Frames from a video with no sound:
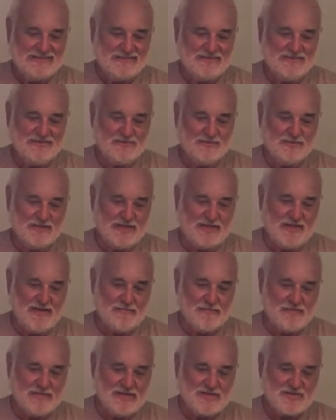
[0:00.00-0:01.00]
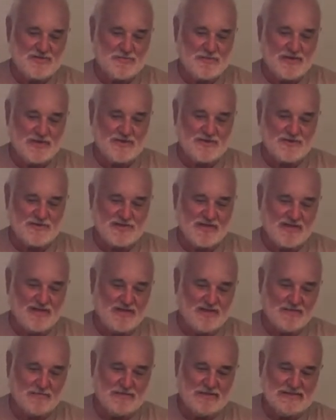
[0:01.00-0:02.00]
You will get a much better
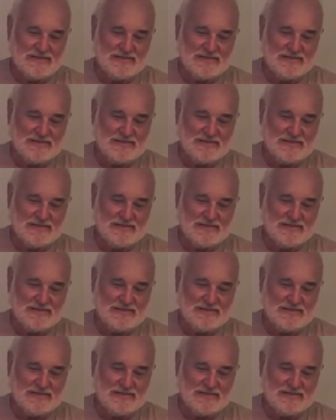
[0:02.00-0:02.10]
job.